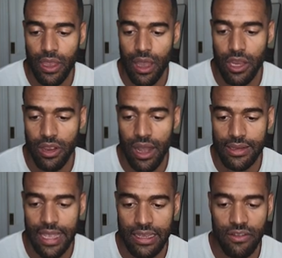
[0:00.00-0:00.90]
uh, your
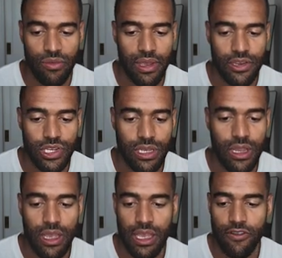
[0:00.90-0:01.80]
contact information.
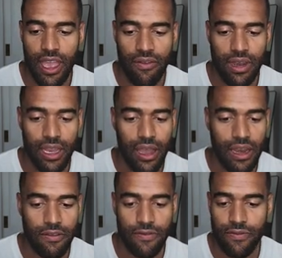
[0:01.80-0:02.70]
If you have any kind
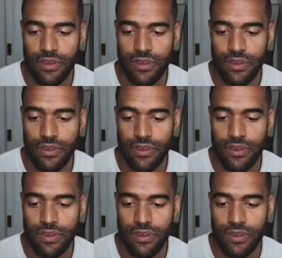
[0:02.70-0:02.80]
of